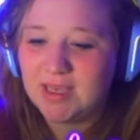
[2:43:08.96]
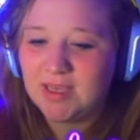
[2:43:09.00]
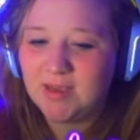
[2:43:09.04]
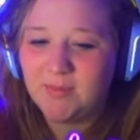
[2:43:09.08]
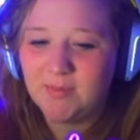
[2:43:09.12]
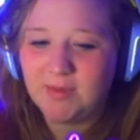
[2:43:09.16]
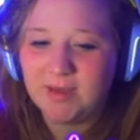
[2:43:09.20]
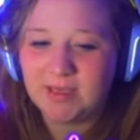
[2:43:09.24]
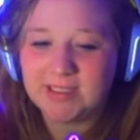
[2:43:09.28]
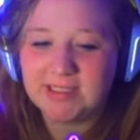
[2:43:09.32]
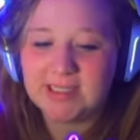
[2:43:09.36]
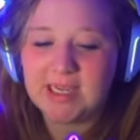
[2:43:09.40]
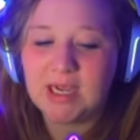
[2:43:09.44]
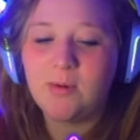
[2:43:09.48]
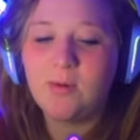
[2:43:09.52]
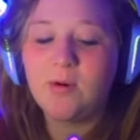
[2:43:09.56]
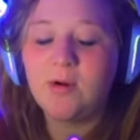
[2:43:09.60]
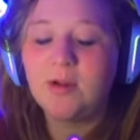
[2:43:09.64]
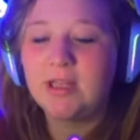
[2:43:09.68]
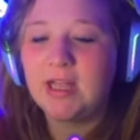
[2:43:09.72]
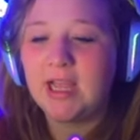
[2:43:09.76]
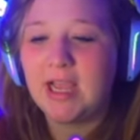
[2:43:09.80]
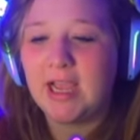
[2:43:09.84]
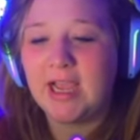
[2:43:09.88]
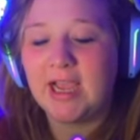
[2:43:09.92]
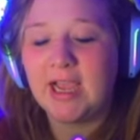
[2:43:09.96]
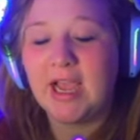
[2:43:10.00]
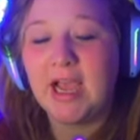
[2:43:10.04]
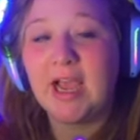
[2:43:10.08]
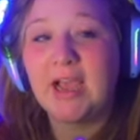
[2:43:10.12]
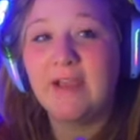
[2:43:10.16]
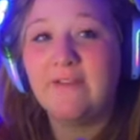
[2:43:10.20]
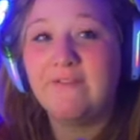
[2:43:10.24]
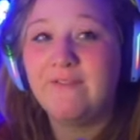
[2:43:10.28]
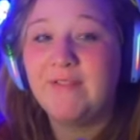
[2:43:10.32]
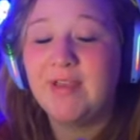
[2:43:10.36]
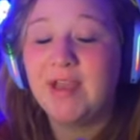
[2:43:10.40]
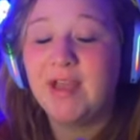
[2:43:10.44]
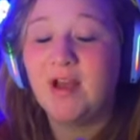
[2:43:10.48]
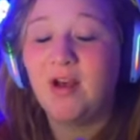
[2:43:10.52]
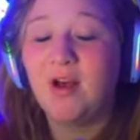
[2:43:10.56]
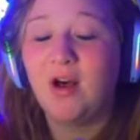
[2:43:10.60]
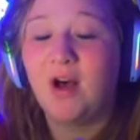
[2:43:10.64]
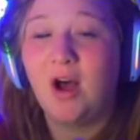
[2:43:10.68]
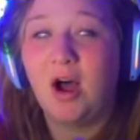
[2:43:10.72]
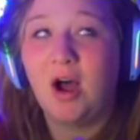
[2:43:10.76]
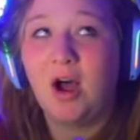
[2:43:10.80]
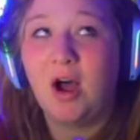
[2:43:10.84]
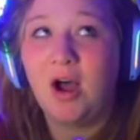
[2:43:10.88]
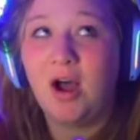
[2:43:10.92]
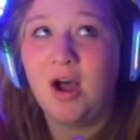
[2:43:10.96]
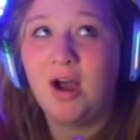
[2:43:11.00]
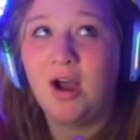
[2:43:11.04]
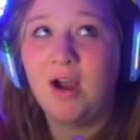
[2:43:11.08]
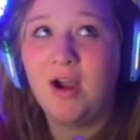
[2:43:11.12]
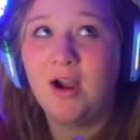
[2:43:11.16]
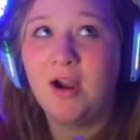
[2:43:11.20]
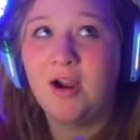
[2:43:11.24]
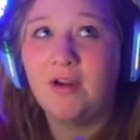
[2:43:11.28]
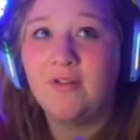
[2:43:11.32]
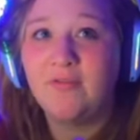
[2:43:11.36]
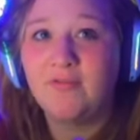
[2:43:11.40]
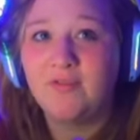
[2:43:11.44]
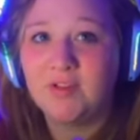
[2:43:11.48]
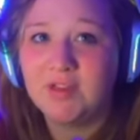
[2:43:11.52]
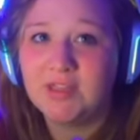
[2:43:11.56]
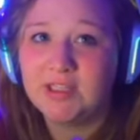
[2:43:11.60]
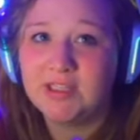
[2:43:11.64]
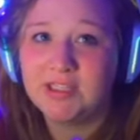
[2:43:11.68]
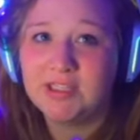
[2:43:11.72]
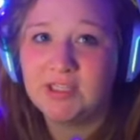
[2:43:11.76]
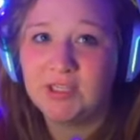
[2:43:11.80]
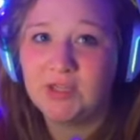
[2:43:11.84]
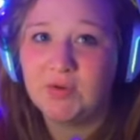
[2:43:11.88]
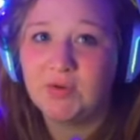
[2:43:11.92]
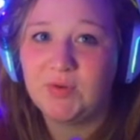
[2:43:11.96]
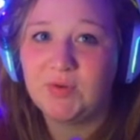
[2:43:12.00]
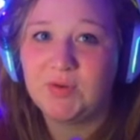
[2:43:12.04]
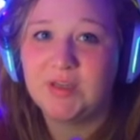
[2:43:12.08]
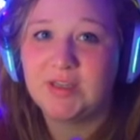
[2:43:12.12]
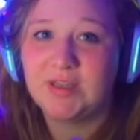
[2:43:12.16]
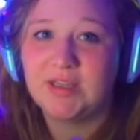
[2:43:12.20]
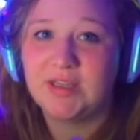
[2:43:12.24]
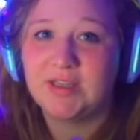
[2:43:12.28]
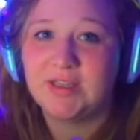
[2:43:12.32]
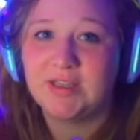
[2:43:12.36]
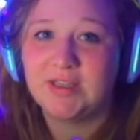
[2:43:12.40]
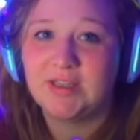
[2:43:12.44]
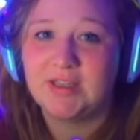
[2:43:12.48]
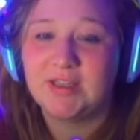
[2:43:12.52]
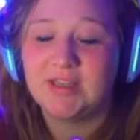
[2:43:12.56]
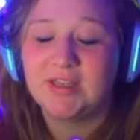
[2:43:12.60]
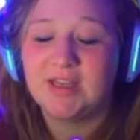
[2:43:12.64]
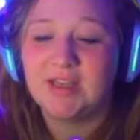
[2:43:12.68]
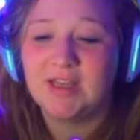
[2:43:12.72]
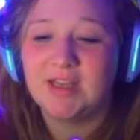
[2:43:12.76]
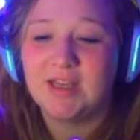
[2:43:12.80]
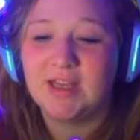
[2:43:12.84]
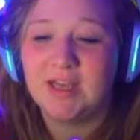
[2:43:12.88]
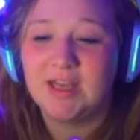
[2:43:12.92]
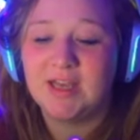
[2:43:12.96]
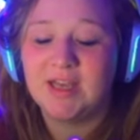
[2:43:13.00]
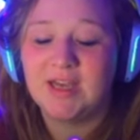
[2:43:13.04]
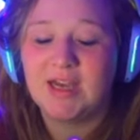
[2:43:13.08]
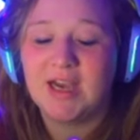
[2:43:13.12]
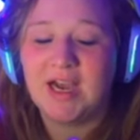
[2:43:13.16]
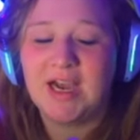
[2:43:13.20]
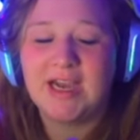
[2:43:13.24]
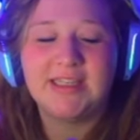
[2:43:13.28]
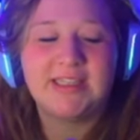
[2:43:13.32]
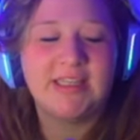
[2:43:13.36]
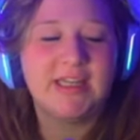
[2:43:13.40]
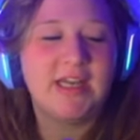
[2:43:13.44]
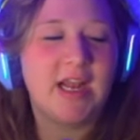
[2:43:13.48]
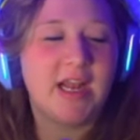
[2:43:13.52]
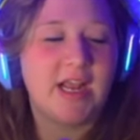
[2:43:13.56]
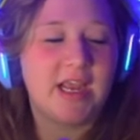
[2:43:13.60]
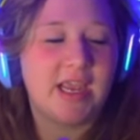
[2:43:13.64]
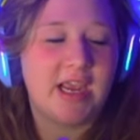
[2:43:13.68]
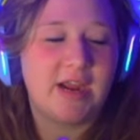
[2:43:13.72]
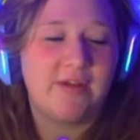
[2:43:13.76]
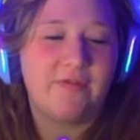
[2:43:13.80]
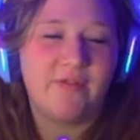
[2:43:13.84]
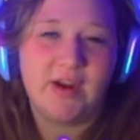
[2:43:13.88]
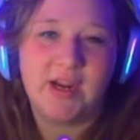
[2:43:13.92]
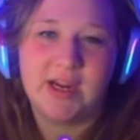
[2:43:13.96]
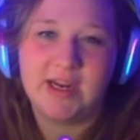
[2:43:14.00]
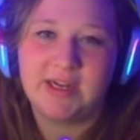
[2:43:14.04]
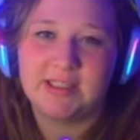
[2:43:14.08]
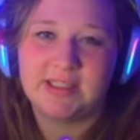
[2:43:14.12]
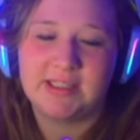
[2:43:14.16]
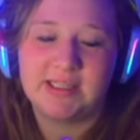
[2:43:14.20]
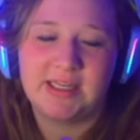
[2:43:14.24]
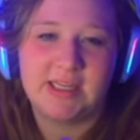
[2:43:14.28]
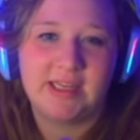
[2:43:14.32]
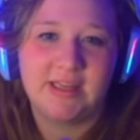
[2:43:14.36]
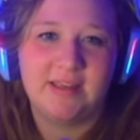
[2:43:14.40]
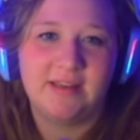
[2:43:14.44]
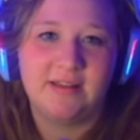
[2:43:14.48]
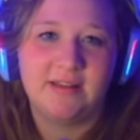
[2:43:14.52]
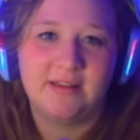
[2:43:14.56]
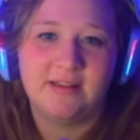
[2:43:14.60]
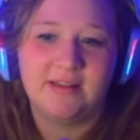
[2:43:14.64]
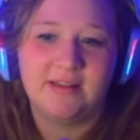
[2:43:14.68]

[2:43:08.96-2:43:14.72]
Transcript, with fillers: Because I won't lie, I fell hard for the Duke. I did not care for Anthony.